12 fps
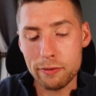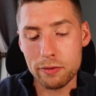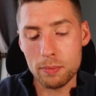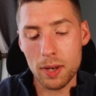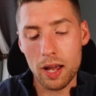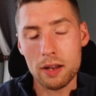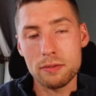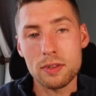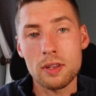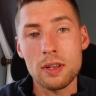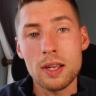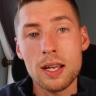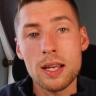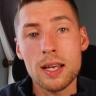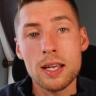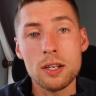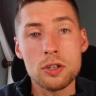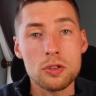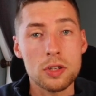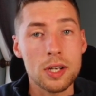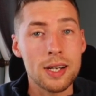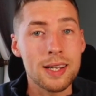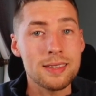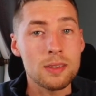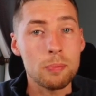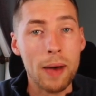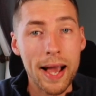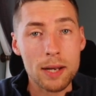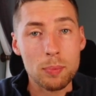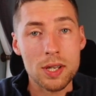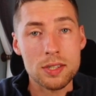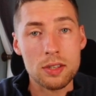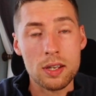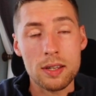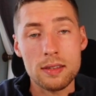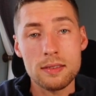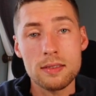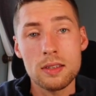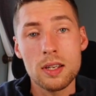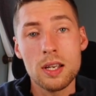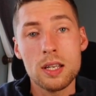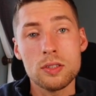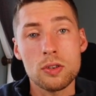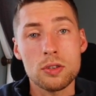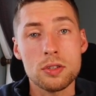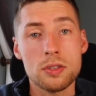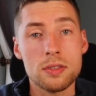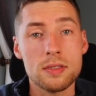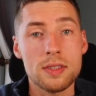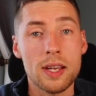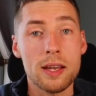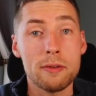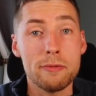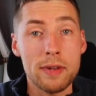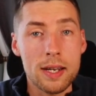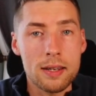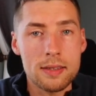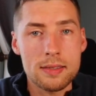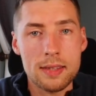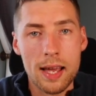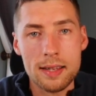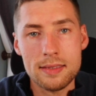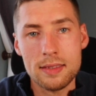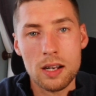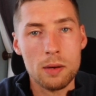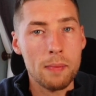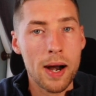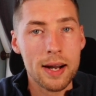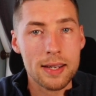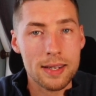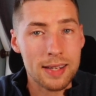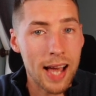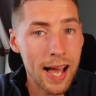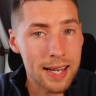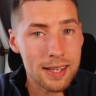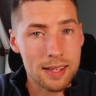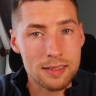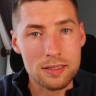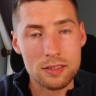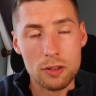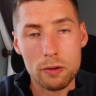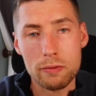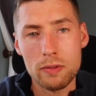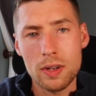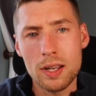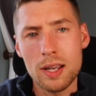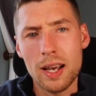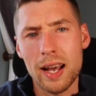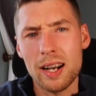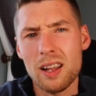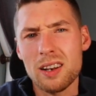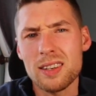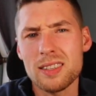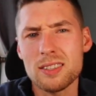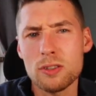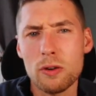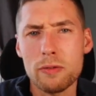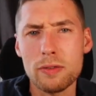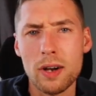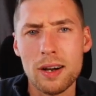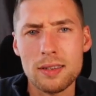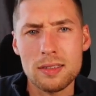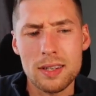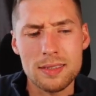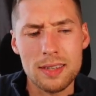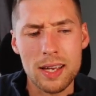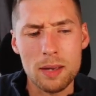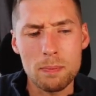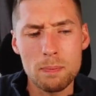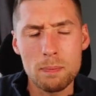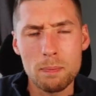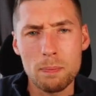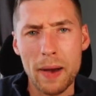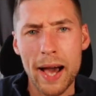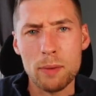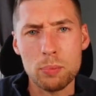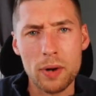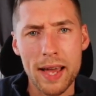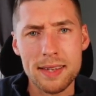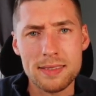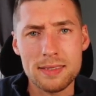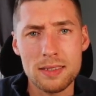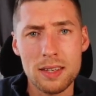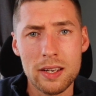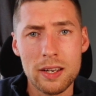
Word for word: from a lot of the industry that isn't backed by science, such as the fitness tests that are marketed to athletes and stuff. And a lot of this stuff got, I'd say, bad press